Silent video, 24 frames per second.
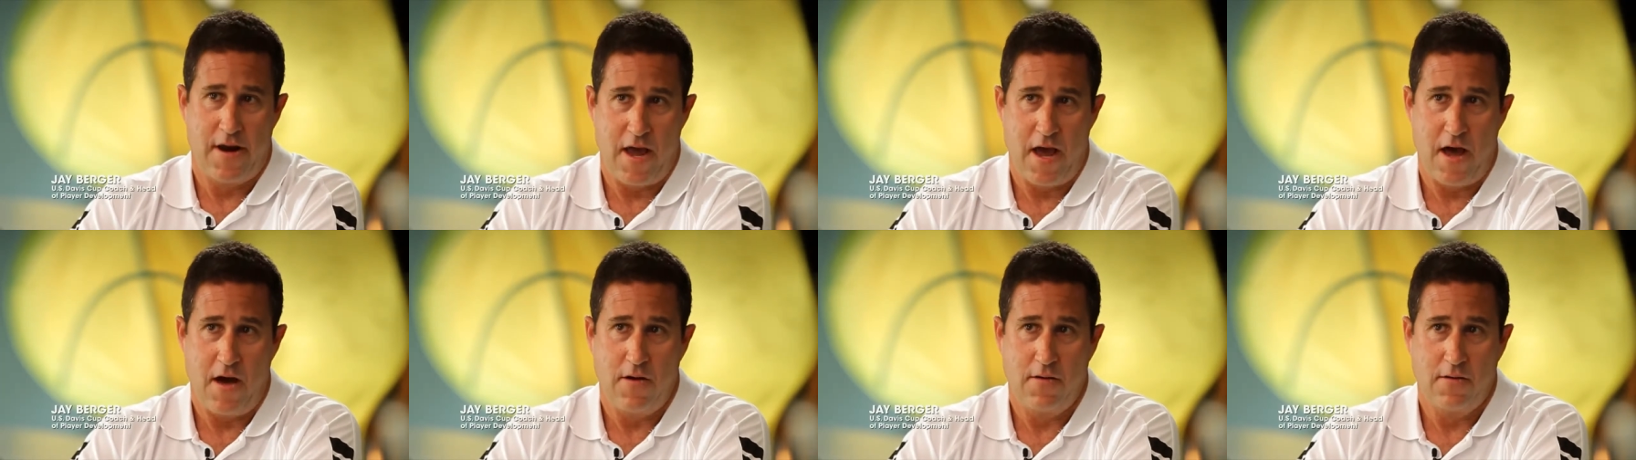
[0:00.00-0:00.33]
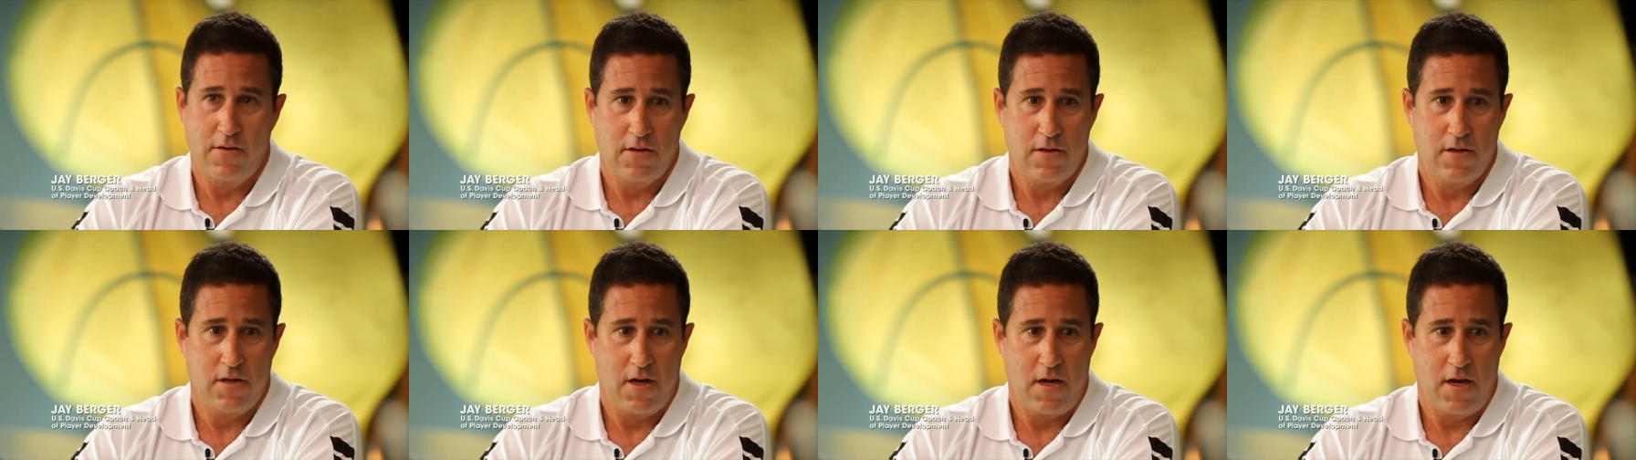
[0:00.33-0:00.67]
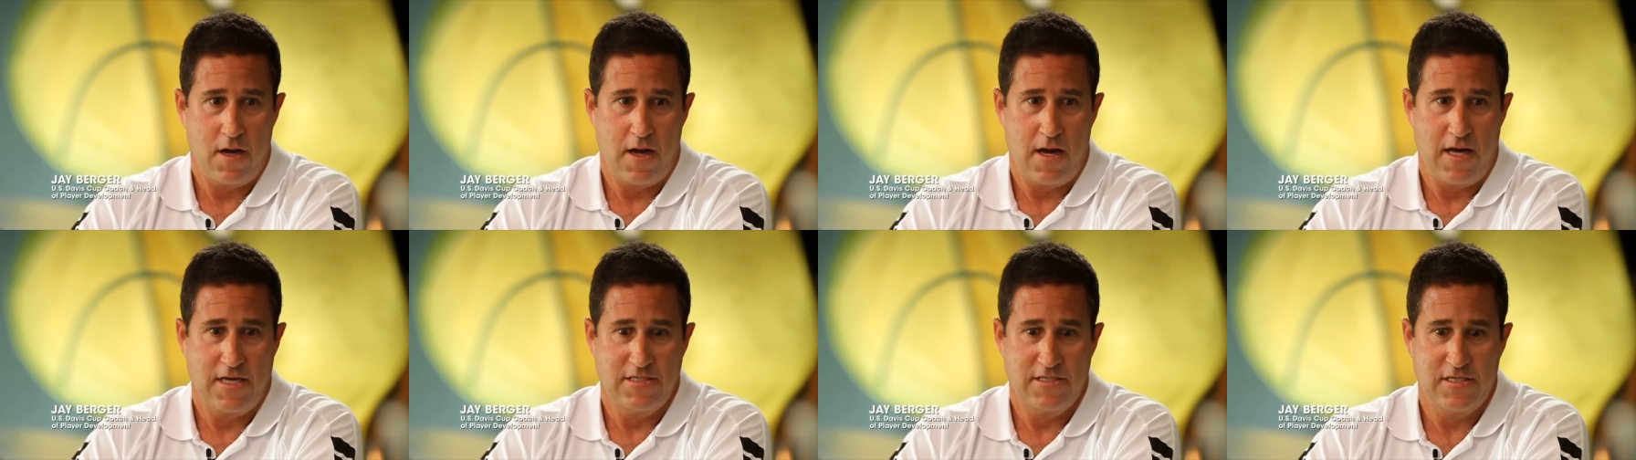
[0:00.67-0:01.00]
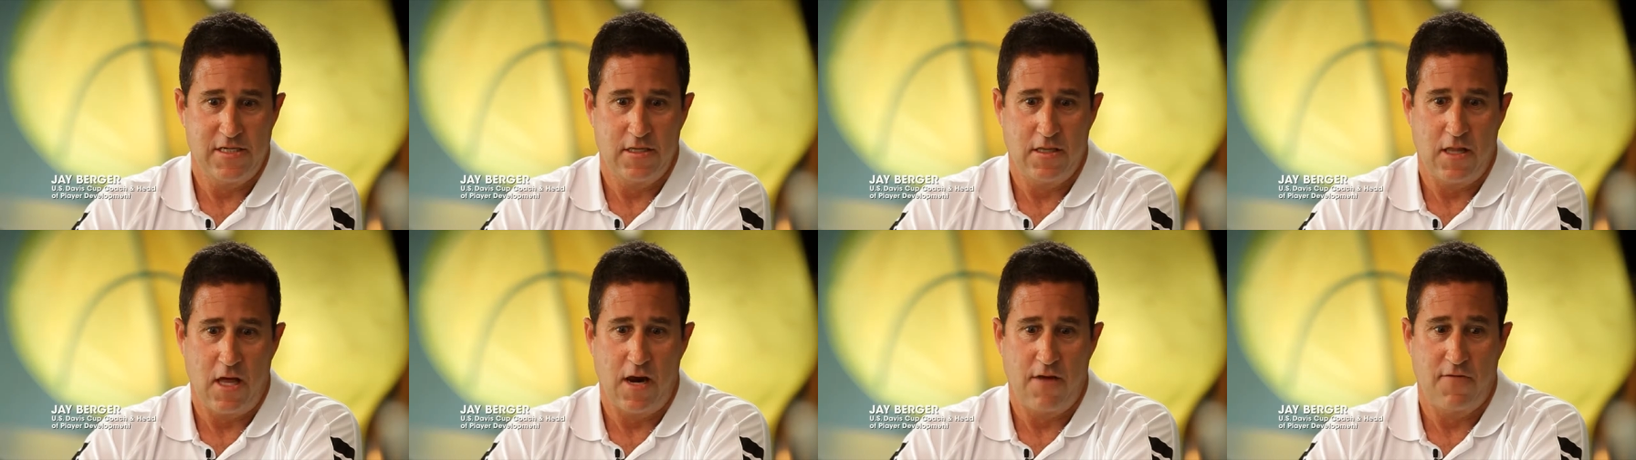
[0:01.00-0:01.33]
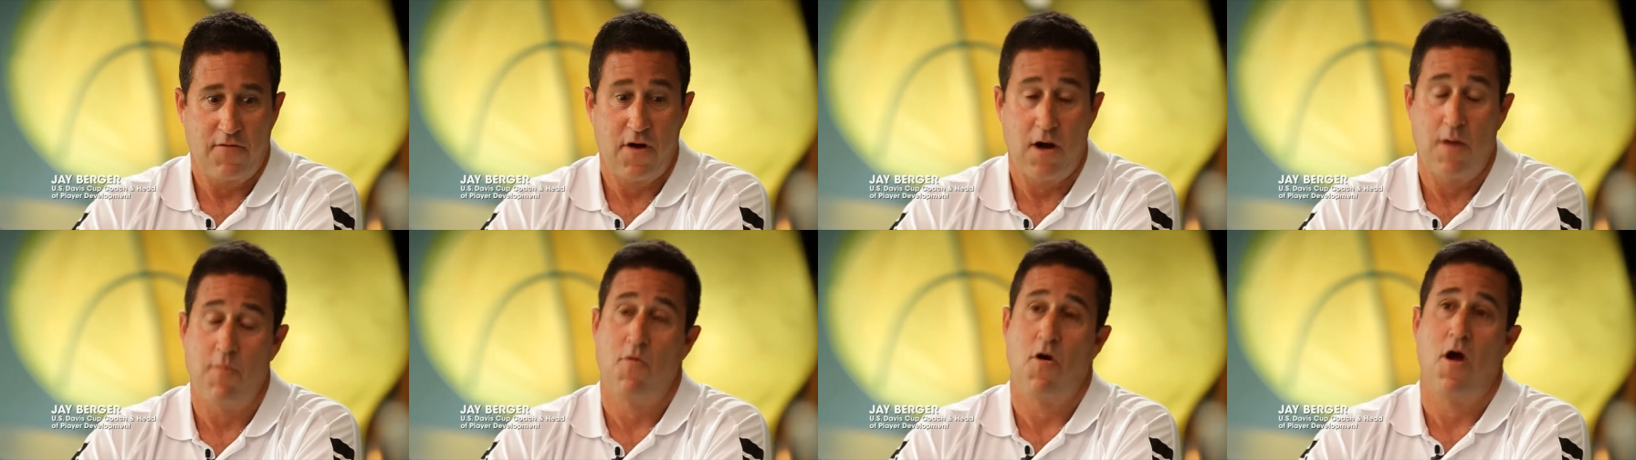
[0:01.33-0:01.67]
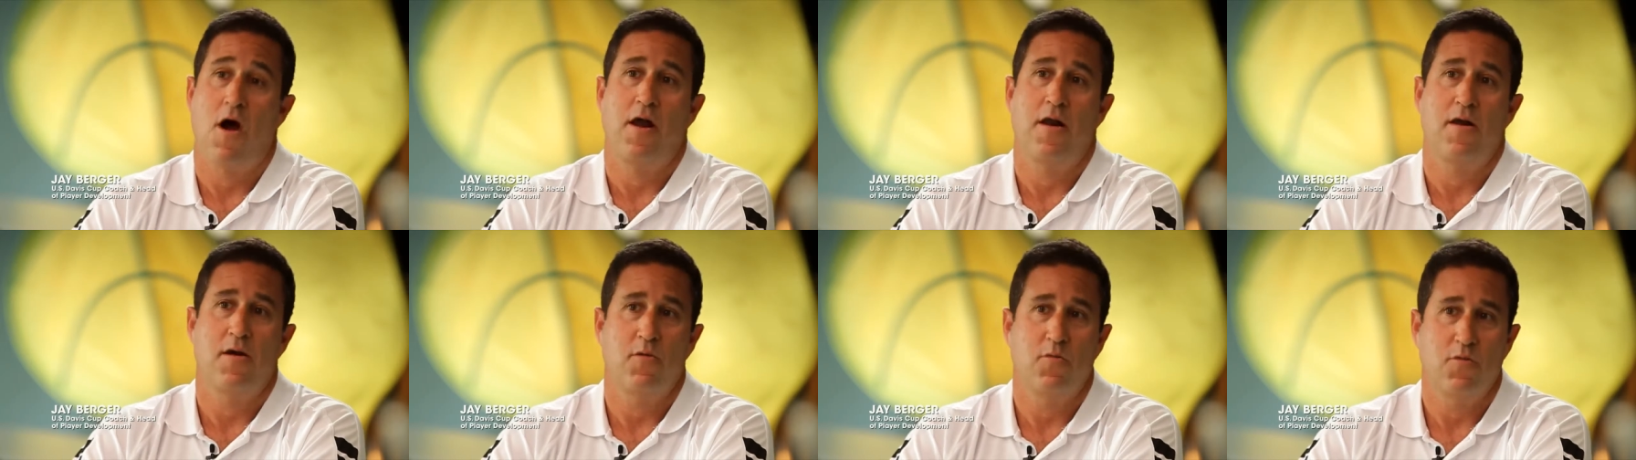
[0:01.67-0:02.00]
now. Uh, I see a lot of
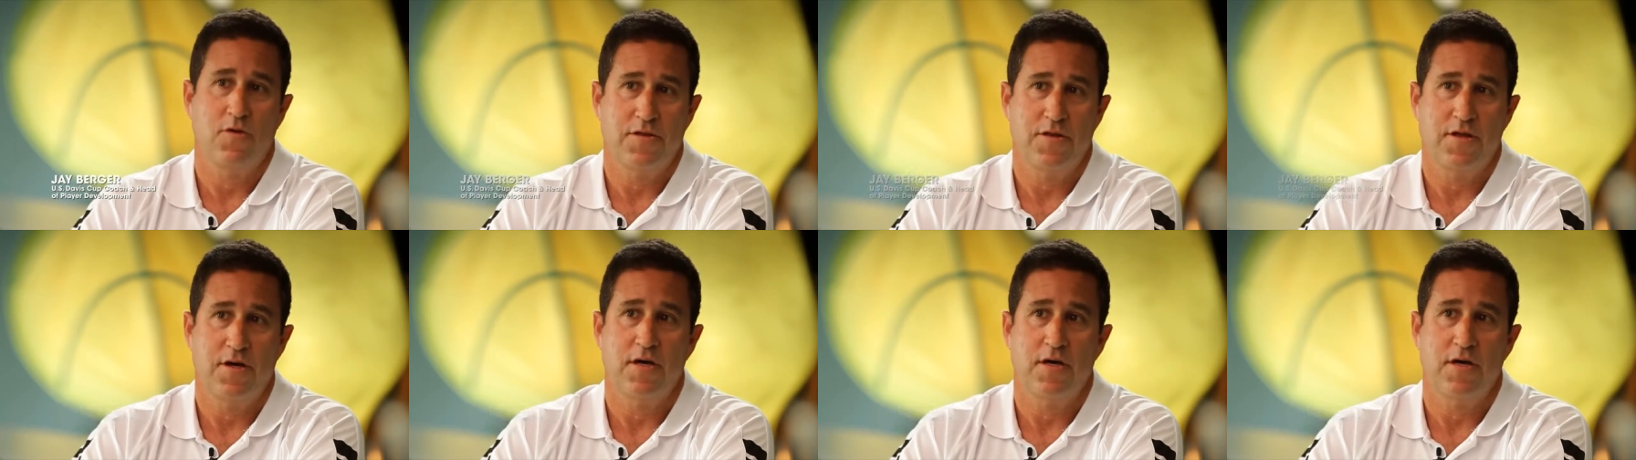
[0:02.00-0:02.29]
camaraderie with